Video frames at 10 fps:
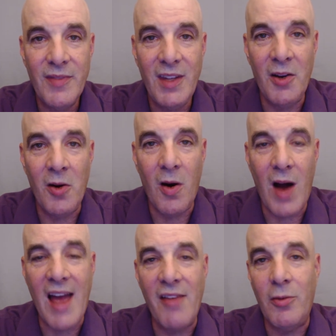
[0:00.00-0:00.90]
You know,
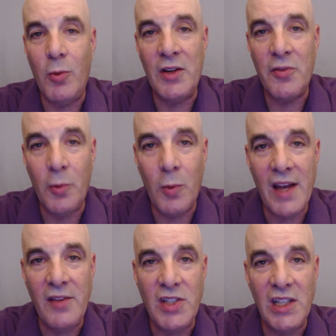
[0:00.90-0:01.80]
I have a wonderful
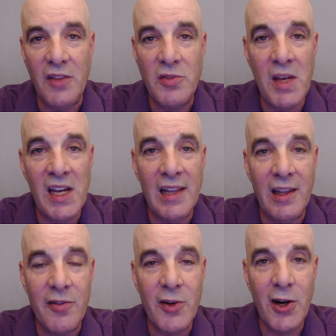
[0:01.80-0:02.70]
wife. She loves me. I
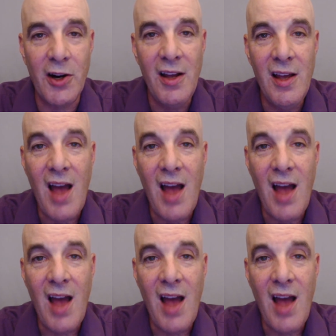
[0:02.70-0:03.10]
love her.